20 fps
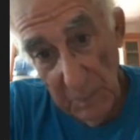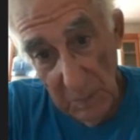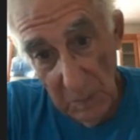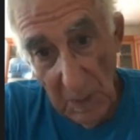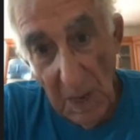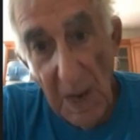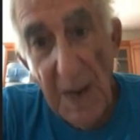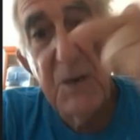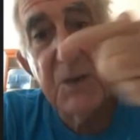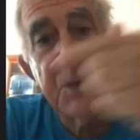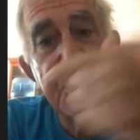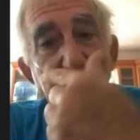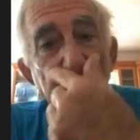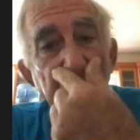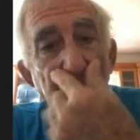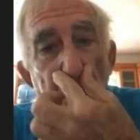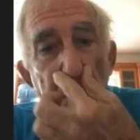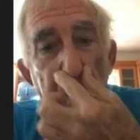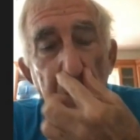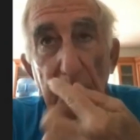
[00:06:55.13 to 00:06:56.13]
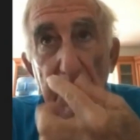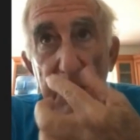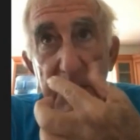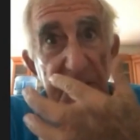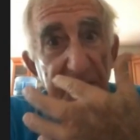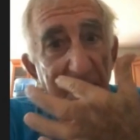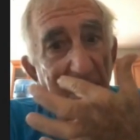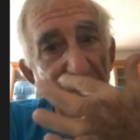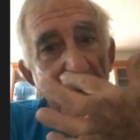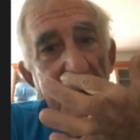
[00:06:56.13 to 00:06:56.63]
I used to have a
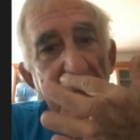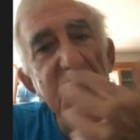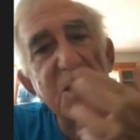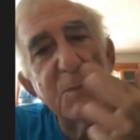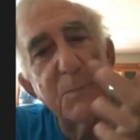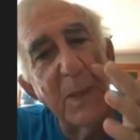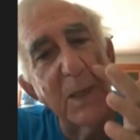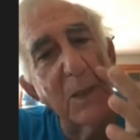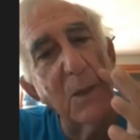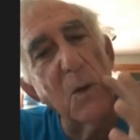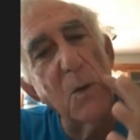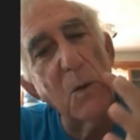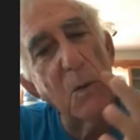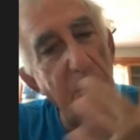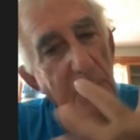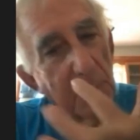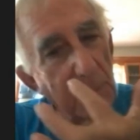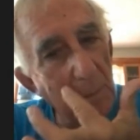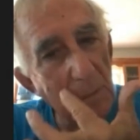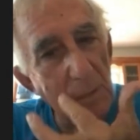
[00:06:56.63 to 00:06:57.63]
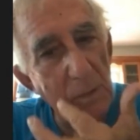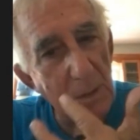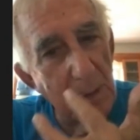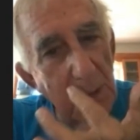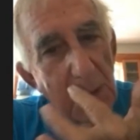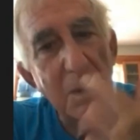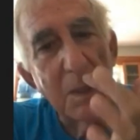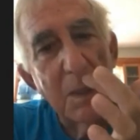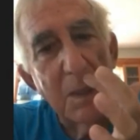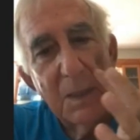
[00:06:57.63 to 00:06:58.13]
seventies big old
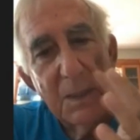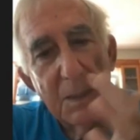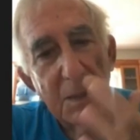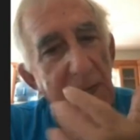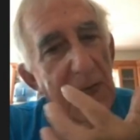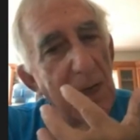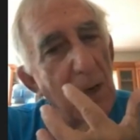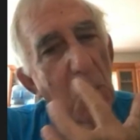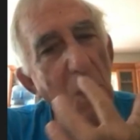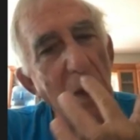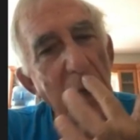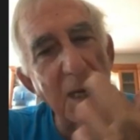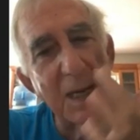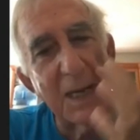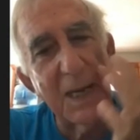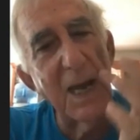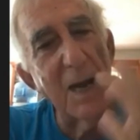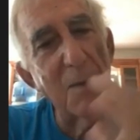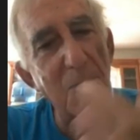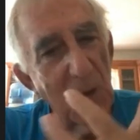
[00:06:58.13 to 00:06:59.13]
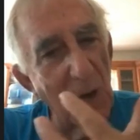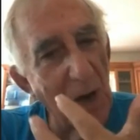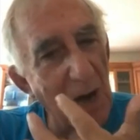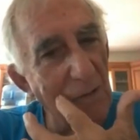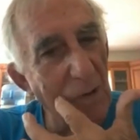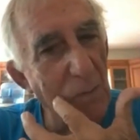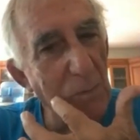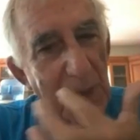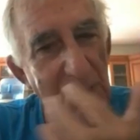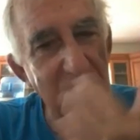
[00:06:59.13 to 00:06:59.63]
Tijuana cab
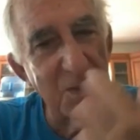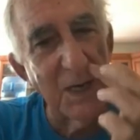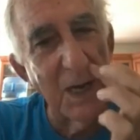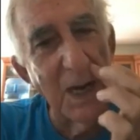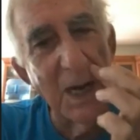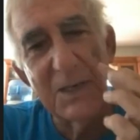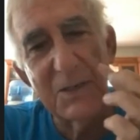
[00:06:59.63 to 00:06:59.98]
driver mustache.